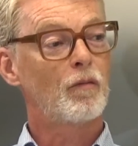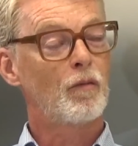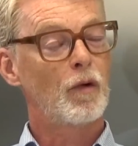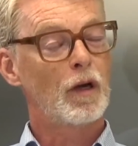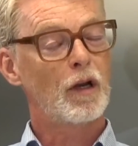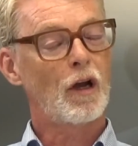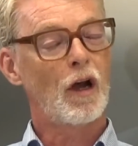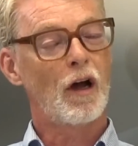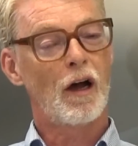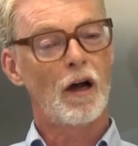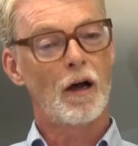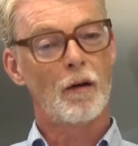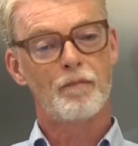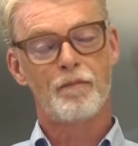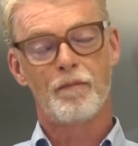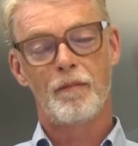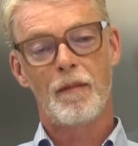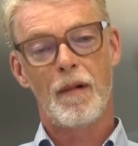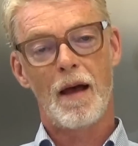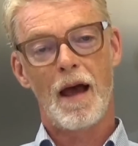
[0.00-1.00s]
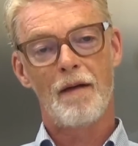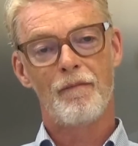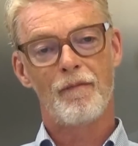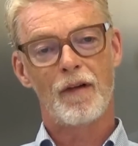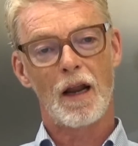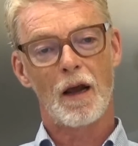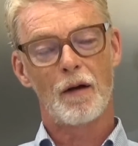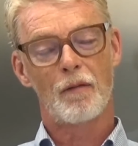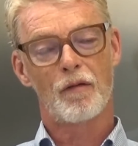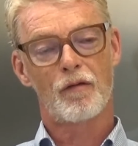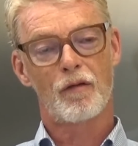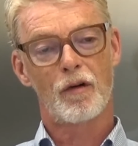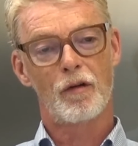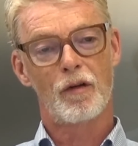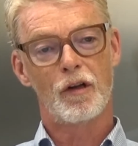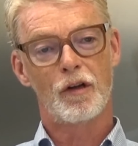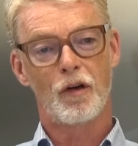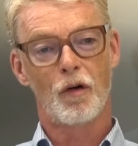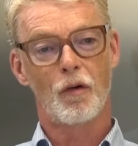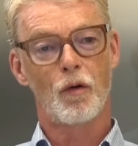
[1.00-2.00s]
we got an envelope through
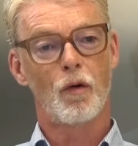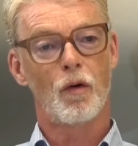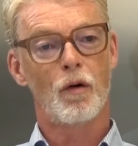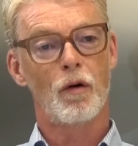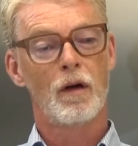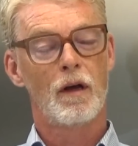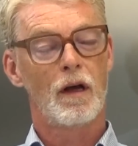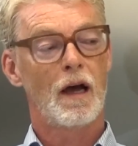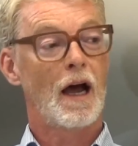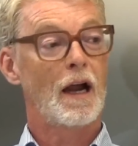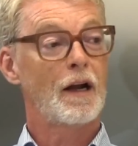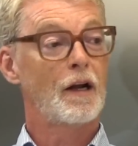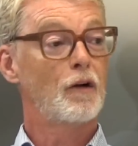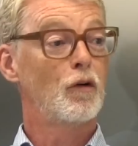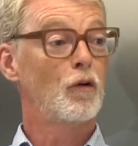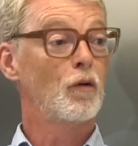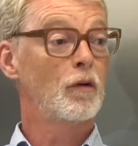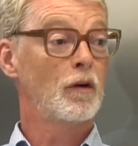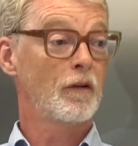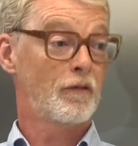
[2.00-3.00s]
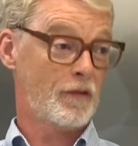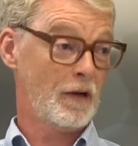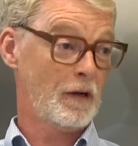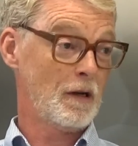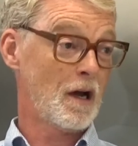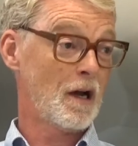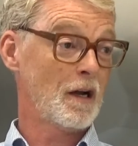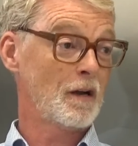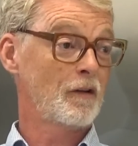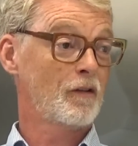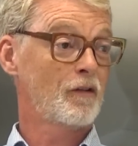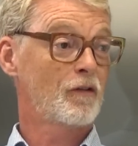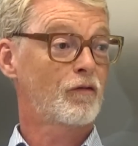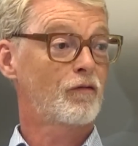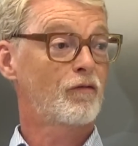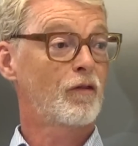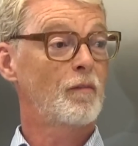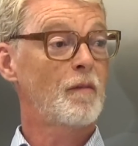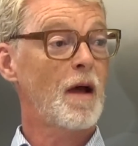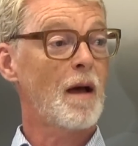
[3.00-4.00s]
the door and an order for lights
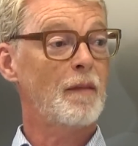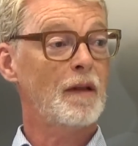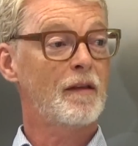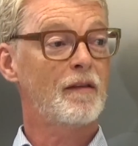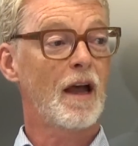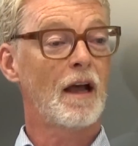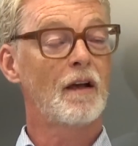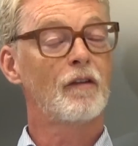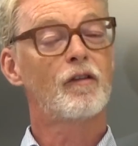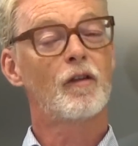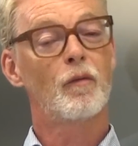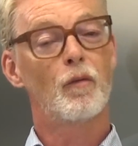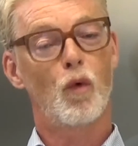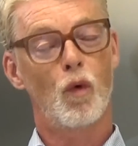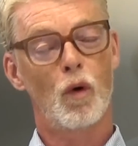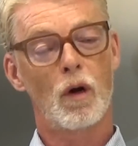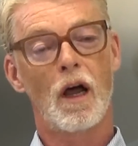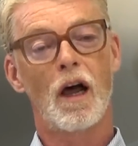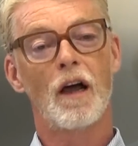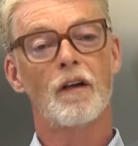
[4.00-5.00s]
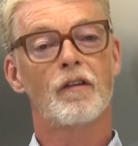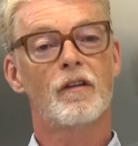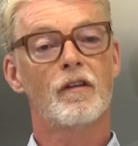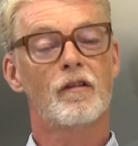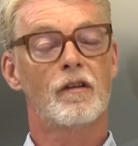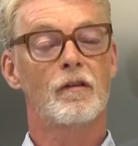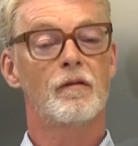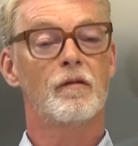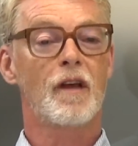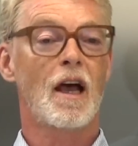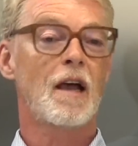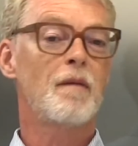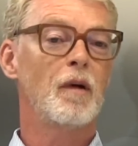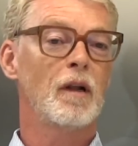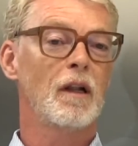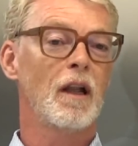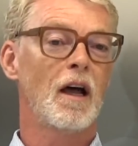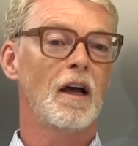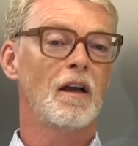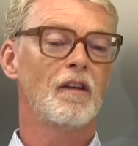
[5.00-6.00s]
from Habitat, some wall lights and some table
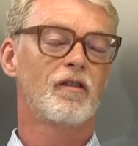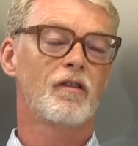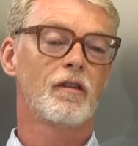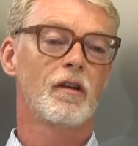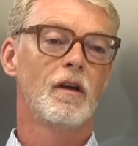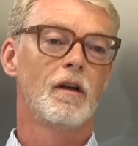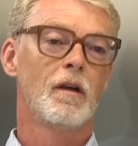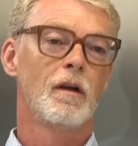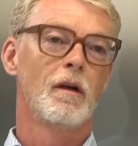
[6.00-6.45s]
lights.